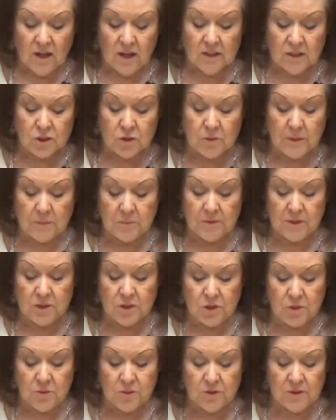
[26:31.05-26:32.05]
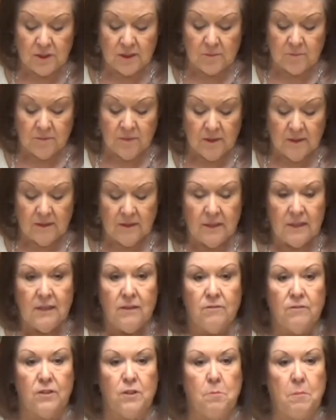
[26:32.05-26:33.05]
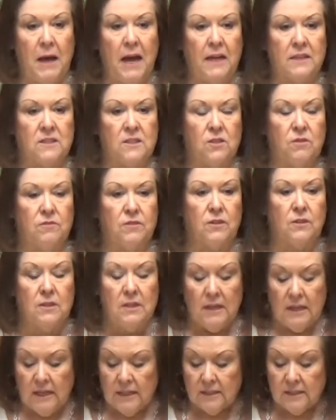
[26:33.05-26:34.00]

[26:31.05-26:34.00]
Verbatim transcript: on a trip to Jerusalem for the Passover.